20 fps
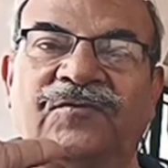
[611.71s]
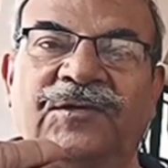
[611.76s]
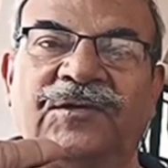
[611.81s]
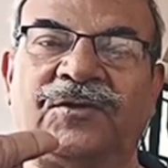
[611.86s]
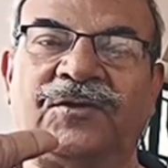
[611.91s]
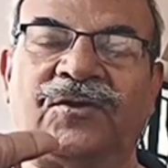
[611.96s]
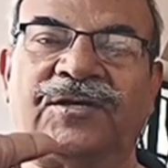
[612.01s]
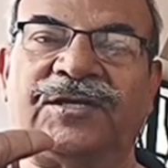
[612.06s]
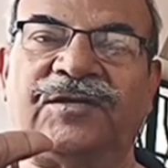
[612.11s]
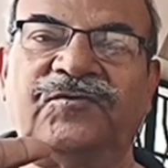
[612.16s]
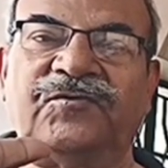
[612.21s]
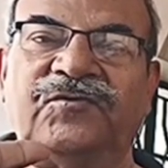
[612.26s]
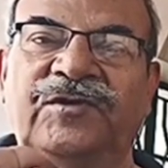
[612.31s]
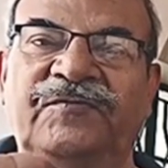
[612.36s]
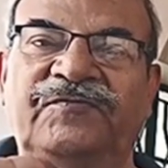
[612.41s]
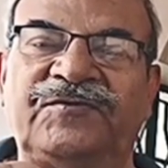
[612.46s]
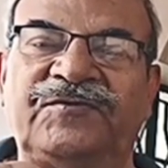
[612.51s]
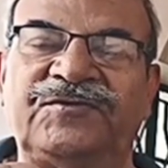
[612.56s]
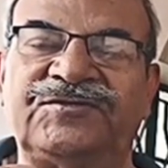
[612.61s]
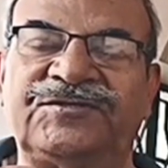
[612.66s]
will not give you
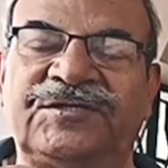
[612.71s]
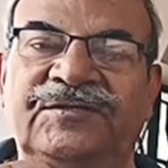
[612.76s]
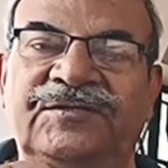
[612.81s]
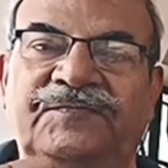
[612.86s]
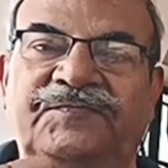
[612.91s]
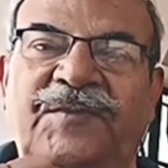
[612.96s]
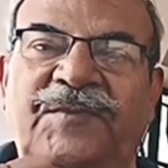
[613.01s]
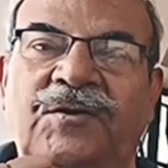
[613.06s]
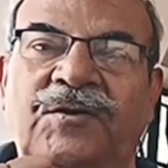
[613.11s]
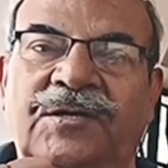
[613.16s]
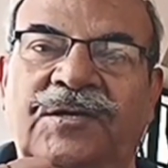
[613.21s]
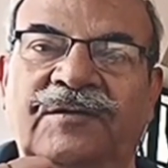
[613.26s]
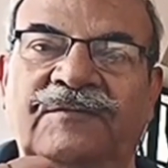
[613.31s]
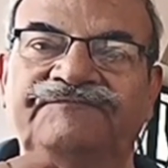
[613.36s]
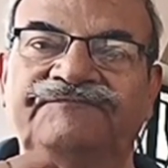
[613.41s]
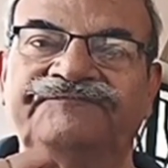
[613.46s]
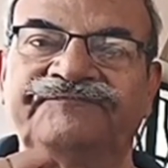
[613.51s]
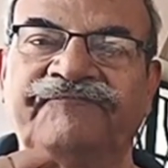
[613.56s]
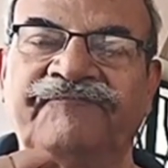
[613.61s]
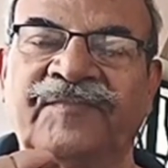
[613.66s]
efficient power.